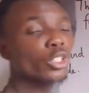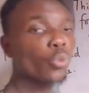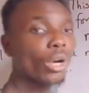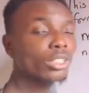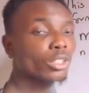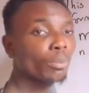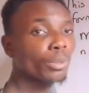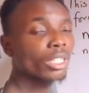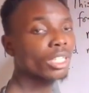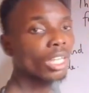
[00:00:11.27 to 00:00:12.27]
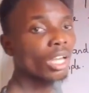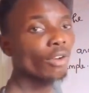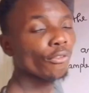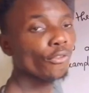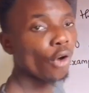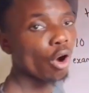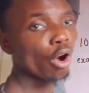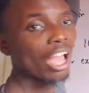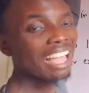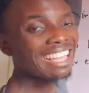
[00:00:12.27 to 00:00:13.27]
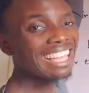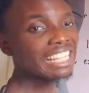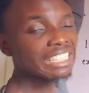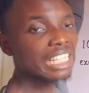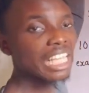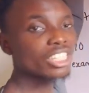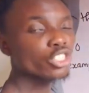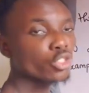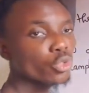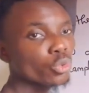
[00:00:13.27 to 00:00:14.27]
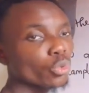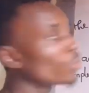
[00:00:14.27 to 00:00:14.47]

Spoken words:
1 topic for SS2.